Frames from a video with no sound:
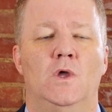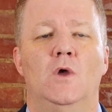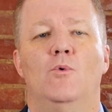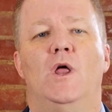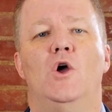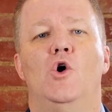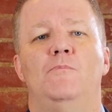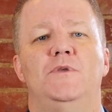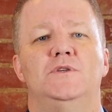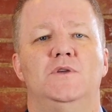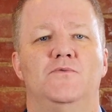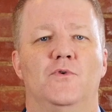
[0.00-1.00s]
Well, I hope
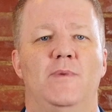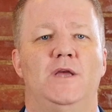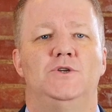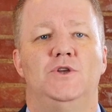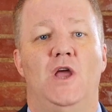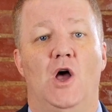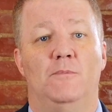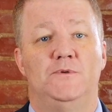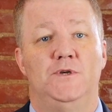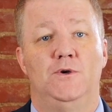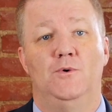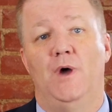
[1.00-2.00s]
this information helps
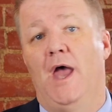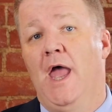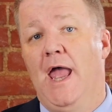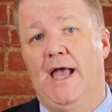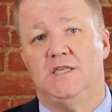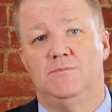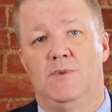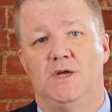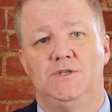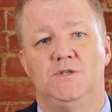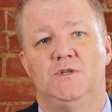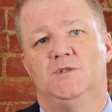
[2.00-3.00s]
you as
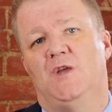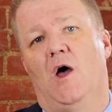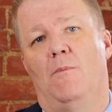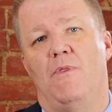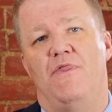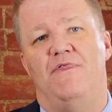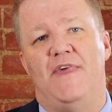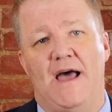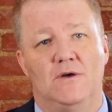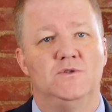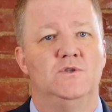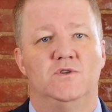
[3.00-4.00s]
much as it's helped
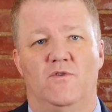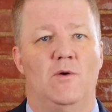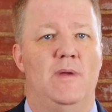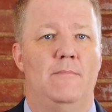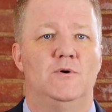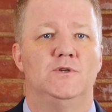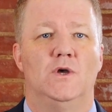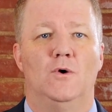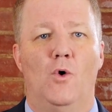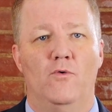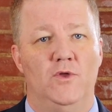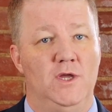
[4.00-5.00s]
thousands of our members
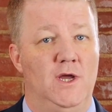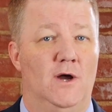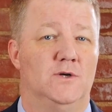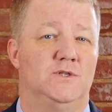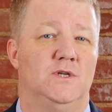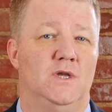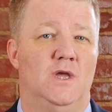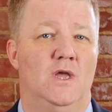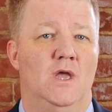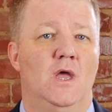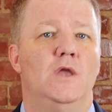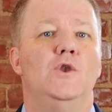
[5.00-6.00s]
over the years.
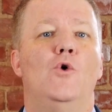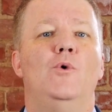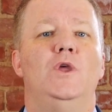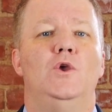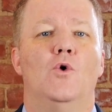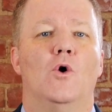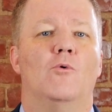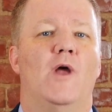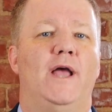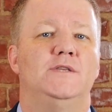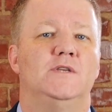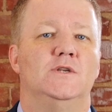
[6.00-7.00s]
Knowing your
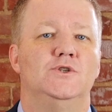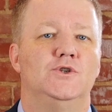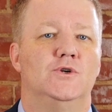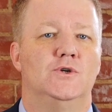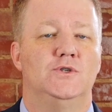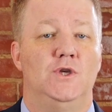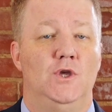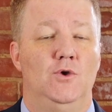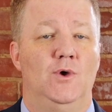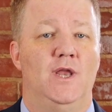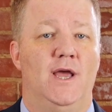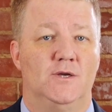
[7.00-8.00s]
rights ensures
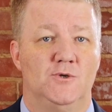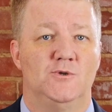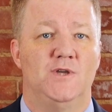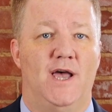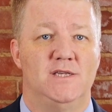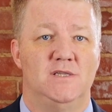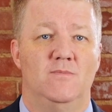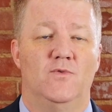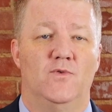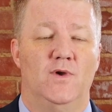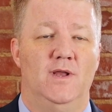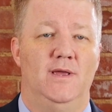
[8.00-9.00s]
you can exercise them
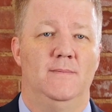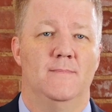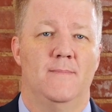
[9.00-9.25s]
freely.